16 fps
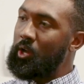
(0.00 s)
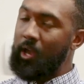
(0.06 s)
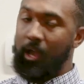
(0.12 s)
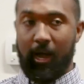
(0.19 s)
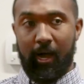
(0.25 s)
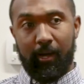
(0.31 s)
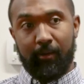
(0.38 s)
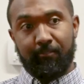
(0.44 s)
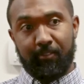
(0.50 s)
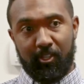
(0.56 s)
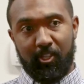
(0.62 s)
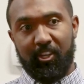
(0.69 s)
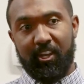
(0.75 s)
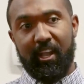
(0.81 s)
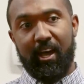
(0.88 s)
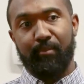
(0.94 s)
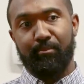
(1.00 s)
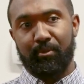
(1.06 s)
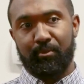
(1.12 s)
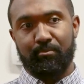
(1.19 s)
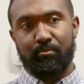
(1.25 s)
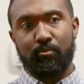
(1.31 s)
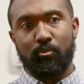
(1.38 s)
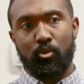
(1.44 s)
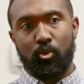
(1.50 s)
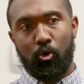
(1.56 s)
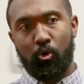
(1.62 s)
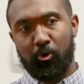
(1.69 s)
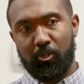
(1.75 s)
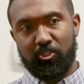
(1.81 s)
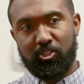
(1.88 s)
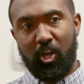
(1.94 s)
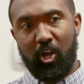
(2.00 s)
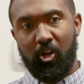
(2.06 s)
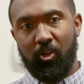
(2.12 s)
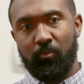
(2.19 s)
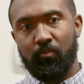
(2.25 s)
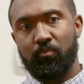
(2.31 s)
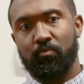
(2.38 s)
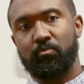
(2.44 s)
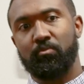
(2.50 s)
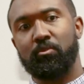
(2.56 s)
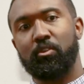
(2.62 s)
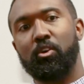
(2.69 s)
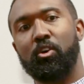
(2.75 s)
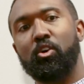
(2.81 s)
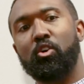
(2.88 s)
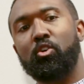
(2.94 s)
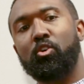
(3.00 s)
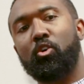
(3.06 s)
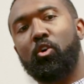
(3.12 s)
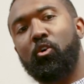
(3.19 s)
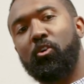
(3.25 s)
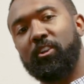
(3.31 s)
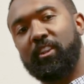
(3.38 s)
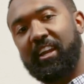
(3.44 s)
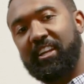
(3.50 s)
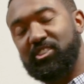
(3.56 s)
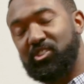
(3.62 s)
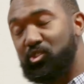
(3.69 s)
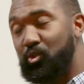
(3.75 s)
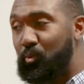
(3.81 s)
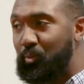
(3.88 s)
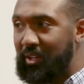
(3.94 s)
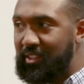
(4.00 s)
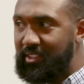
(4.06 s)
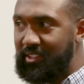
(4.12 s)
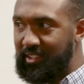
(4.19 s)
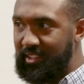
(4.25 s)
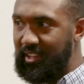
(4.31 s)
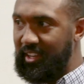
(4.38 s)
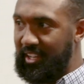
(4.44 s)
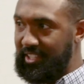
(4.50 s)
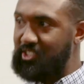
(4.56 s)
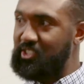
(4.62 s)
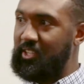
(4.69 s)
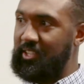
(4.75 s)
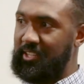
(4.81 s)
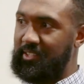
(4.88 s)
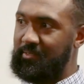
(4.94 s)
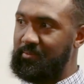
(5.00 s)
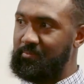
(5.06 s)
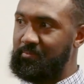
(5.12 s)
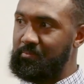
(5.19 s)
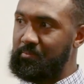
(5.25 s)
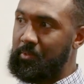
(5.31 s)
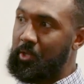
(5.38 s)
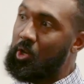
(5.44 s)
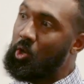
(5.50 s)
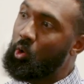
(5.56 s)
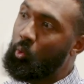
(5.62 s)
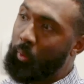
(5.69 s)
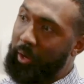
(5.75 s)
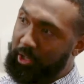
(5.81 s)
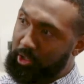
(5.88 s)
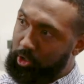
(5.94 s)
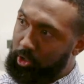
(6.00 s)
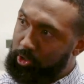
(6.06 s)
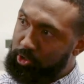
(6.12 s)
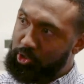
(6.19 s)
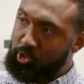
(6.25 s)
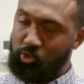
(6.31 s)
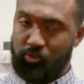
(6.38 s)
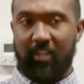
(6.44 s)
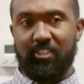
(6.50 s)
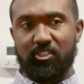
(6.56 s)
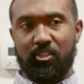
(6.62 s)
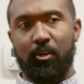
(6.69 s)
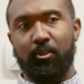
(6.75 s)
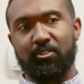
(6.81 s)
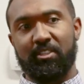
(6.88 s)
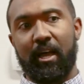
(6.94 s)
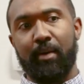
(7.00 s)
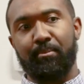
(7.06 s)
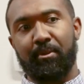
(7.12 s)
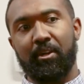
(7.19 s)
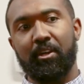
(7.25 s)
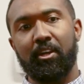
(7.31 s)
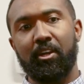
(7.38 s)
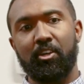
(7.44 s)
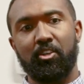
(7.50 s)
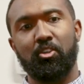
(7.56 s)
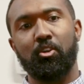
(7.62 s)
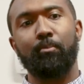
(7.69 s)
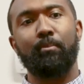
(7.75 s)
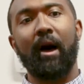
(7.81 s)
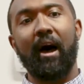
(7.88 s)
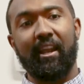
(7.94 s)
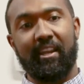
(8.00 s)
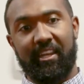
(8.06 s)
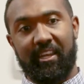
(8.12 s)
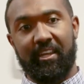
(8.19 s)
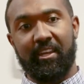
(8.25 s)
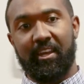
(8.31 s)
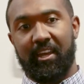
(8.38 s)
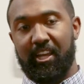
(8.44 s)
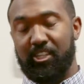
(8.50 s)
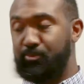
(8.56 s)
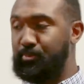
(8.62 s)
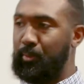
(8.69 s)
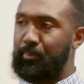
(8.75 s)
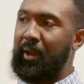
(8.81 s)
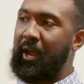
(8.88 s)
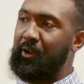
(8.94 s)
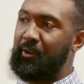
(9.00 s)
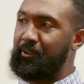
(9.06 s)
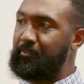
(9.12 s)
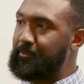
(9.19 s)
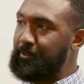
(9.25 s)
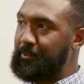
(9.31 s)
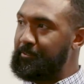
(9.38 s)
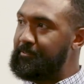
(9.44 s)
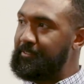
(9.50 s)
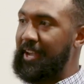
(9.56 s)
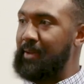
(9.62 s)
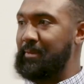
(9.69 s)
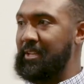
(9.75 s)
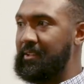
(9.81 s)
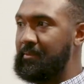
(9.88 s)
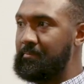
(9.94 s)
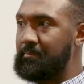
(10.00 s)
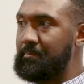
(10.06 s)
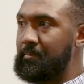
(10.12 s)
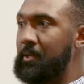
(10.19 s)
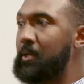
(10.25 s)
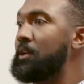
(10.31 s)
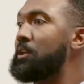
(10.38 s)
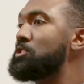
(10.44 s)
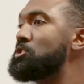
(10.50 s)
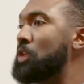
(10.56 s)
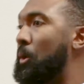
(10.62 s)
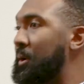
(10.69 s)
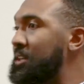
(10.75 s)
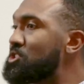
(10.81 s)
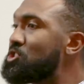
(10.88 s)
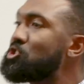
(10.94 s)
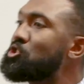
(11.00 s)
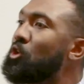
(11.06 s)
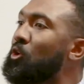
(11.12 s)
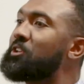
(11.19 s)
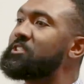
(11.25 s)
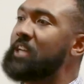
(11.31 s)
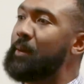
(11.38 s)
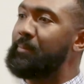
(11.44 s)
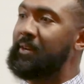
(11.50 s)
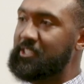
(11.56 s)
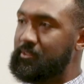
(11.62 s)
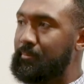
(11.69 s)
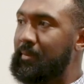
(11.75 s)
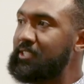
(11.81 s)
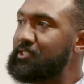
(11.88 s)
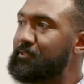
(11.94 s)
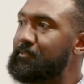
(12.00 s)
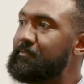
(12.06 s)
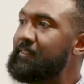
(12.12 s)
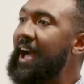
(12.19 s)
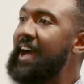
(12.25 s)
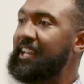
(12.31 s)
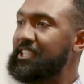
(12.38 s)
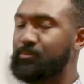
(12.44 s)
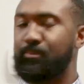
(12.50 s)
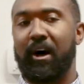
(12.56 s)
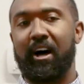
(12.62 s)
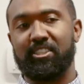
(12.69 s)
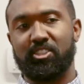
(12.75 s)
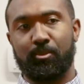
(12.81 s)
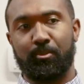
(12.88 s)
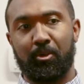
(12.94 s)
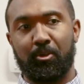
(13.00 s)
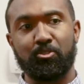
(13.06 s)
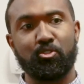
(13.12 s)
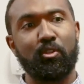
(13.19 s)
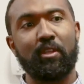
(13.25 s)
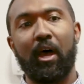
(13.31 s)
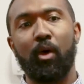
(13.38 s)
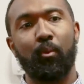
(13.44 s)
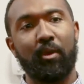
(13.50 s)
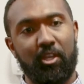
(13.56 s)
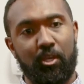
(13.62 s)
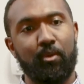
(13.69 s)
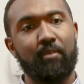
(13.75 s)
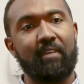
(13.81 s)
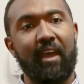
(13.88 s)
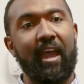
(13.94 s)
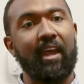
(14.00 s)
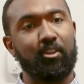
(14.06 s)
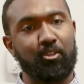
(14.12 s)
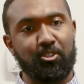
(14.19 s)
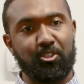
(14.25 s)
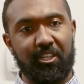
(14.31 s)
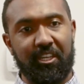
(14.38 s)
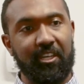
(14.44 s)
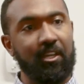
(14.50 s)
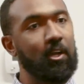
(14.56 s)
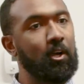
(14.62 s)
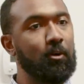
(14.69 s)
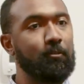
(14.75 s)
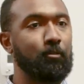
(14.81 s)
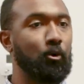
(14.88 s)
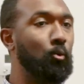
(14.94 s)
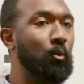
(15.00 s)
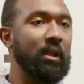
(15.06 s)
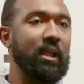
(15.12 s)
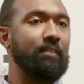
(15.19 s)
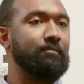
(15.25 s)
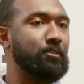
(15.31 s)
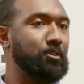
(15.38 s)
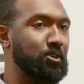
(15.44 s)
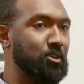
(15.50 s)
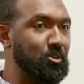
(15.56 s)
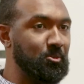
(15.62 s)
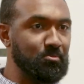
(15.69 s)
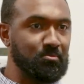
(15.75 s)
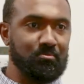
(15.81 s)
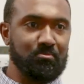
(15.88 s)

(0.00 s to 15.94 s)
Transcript: if you look it up, cortisol correlates with insulin. When your stress goes up, your body is preparing for a famine. So it stores up as much fat as possible so that way you have energy for whatever